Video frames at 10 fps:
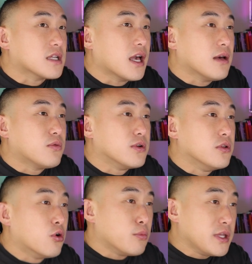I would
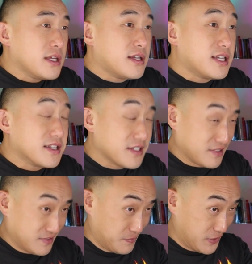normally...
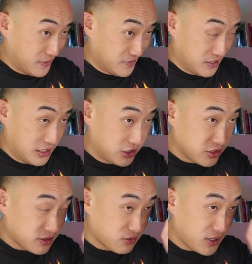I mean, he
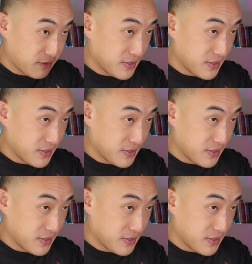just created a